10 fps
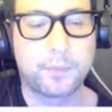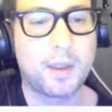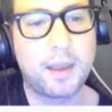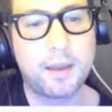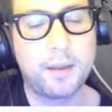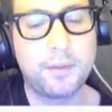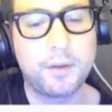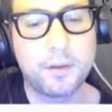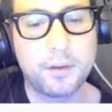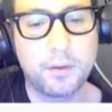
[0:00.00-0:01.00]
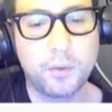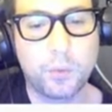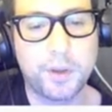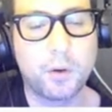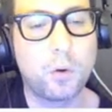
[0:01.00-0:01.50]
and
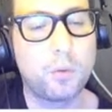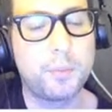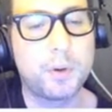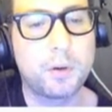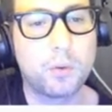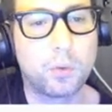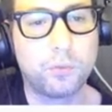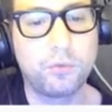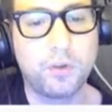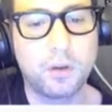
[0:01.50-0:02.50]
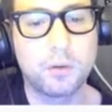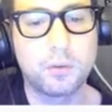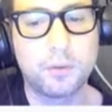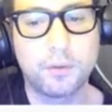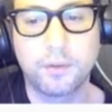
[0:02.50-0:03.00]
we hope
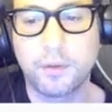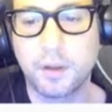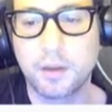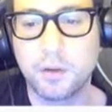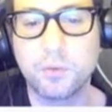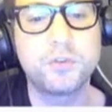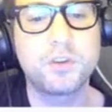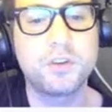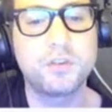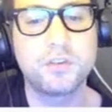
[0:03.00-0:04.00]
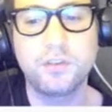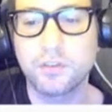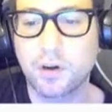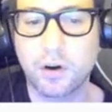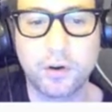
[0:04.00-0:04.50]
until the new changes
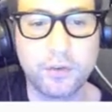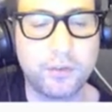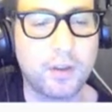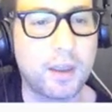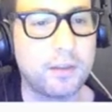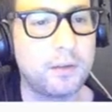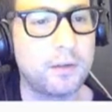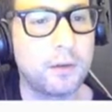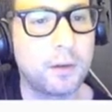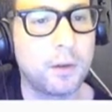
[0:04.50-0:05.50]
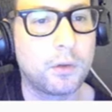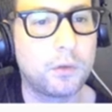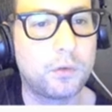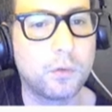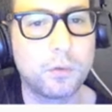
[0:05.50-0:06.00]
are sent
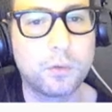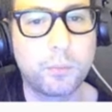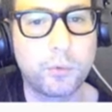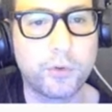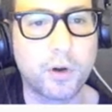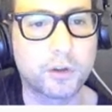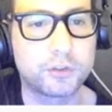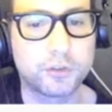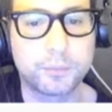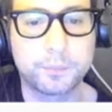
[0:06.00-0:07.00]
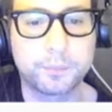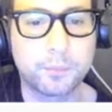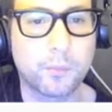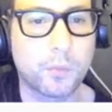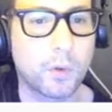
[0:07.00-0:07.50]
to production.
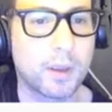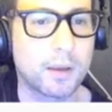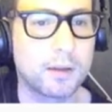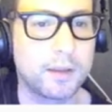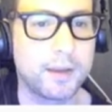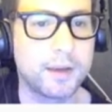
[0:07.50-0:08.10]
You can click